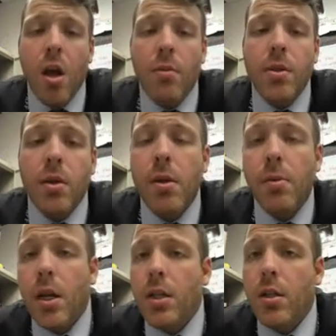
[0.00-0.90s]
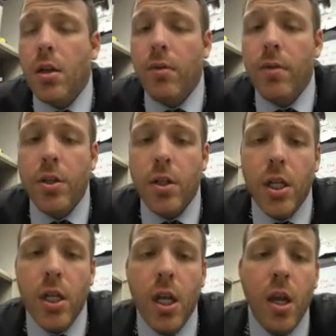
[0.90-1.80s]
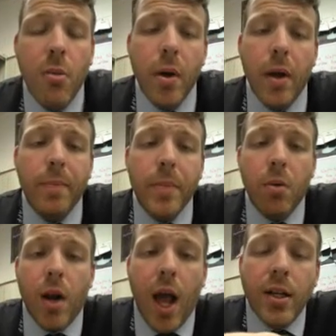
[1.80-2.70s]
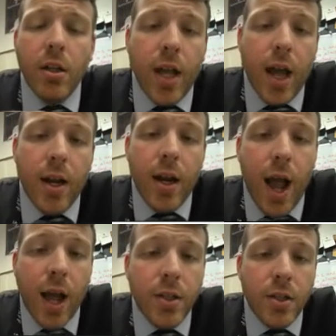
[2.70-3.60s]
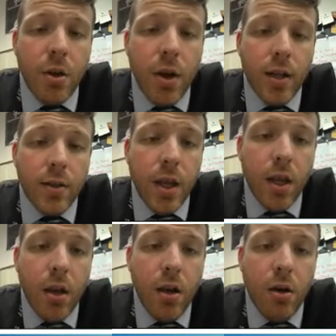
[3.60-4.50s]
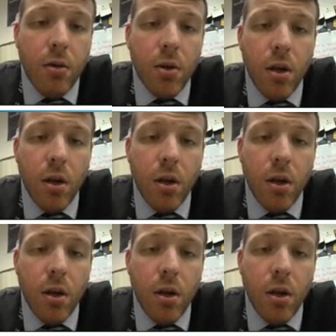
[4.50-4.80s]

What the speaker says: Some people like to look at it visually, but when I look at it, I just go ahead and say, oh,